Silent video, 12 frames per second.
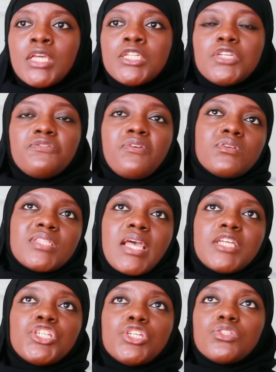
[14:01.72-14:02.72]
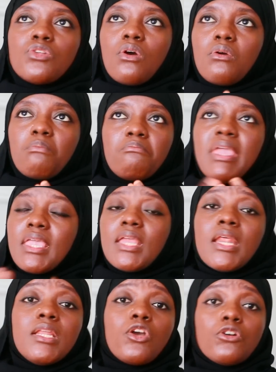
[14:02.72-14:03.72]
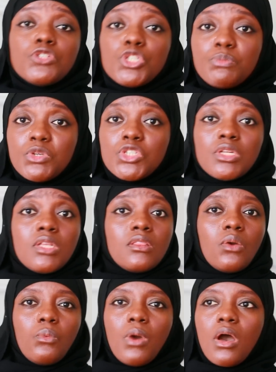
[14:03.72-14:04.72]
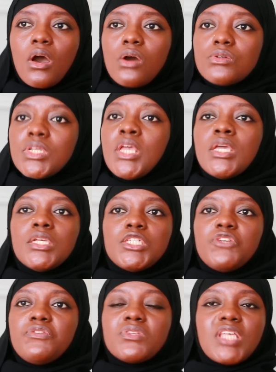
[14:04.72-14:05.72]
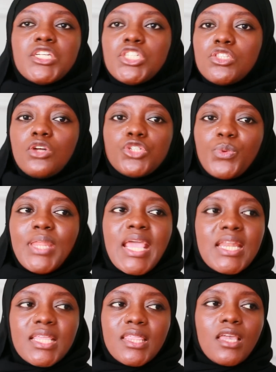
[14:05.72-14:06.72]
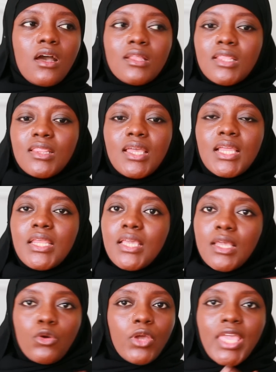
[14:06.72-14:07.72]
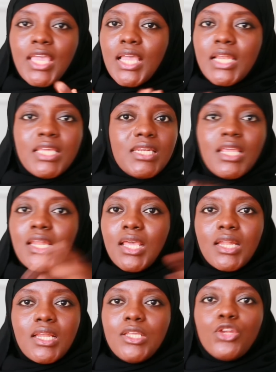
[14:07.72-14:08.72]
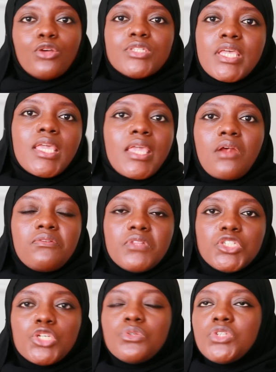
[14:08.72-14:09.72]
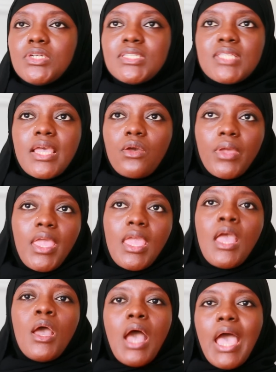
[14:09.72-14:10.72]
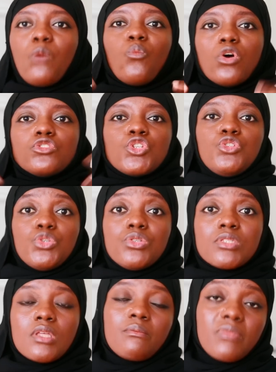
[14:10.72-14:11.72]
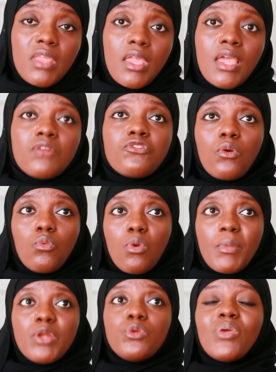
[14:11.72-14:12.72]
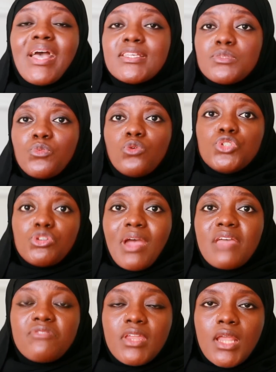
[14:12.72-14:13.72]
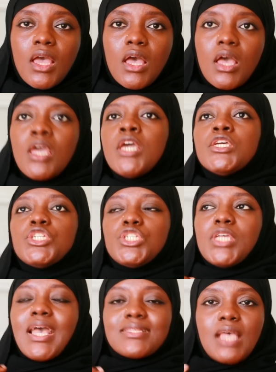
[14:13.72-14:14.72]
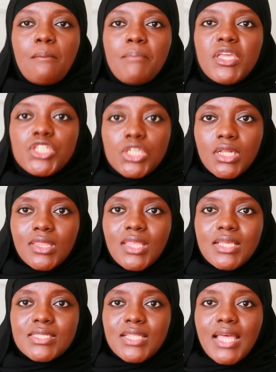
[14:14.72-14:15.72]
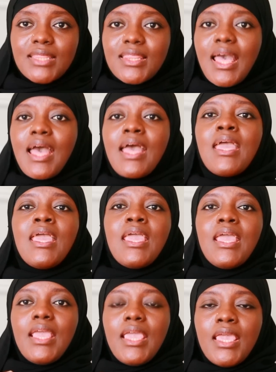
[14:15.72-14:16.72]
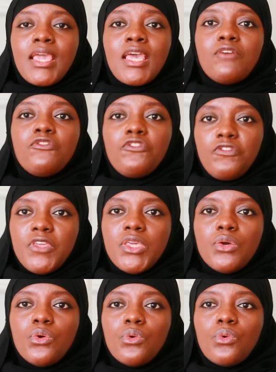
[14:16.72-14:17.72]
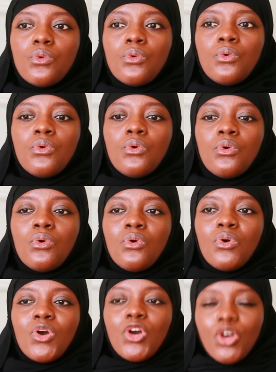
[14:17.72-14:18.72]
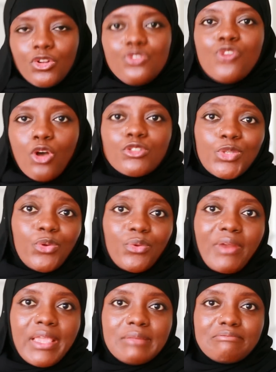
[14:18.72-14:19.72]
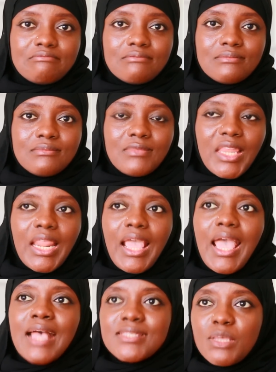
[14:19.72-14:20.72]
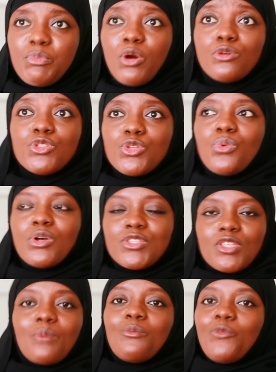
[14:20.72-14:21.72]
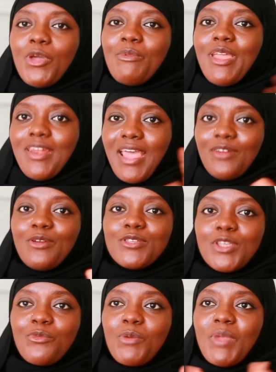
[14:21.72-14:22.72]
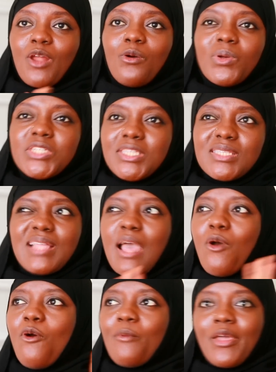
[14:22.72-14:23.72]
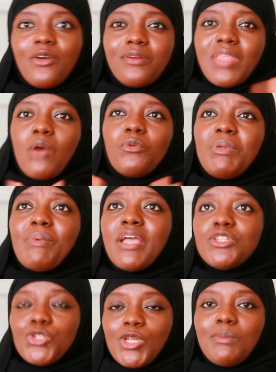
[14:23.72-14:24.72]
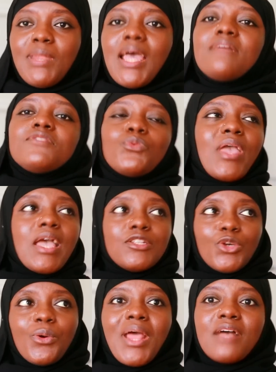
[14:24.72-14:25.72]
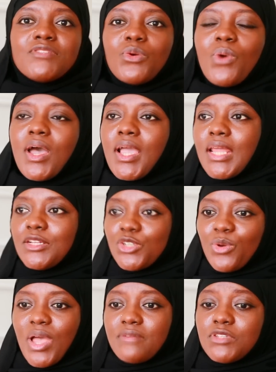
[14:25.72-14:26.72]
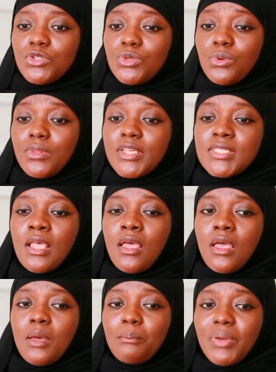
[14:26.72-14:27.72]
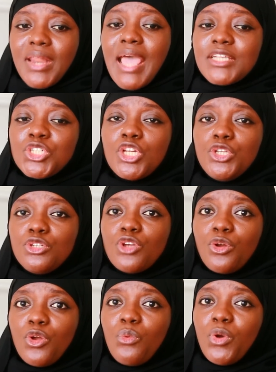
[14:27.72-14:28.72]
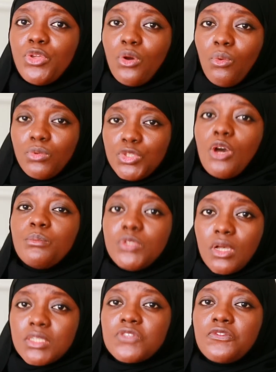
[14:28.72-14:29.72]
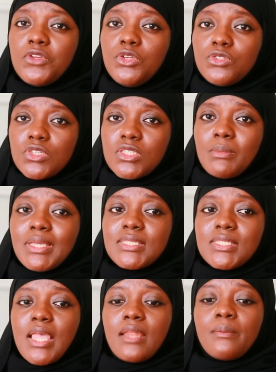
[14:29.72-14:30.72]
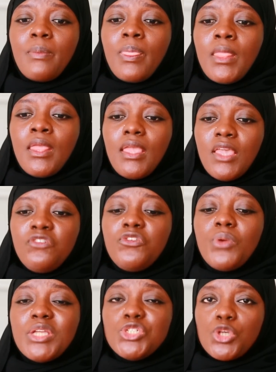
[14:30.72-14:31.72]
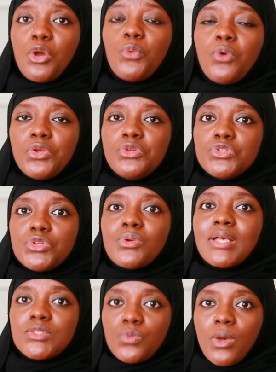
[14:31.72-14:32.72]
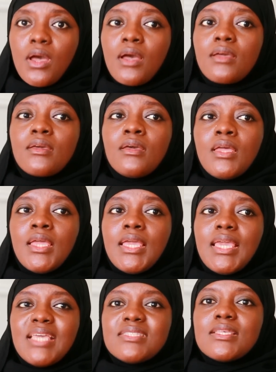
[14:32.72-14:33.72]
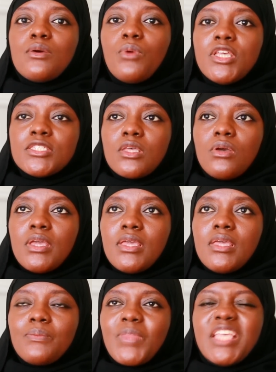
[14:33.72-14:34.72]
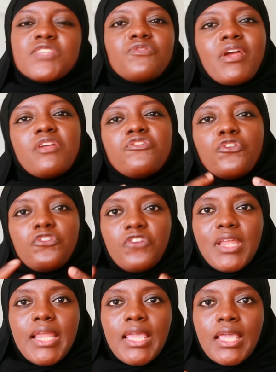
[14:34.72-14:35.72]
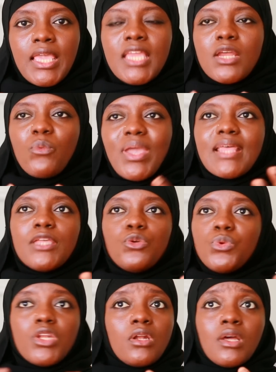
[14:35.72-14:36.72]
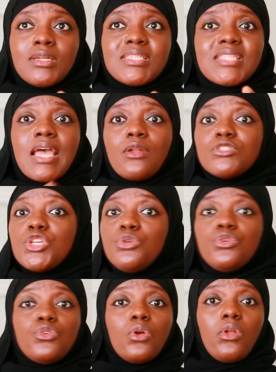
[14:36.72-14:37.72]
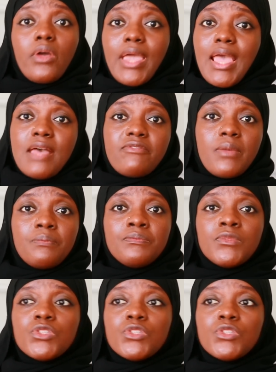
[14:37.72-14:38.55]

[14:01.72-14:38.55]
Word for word: She feels like she's not making any contribution in the world. She feels like she's not doing anything other than cooking, cleaning, and, you know, taking care of the children. It's like, okay, I want to do something. And for a woman who has more drive in her, she has ambition and things like that, it can feel not so great. As opposed to what some women, I know some women are watching this like, oh my God, that would be my dream life, to where I don't have to work and I don't have to do all this. But actually, you don't know what your job does for you to some extent. If you enjoy what you do as work, it's very fulfilling in a way that you wouldn't understand until you no longer have it.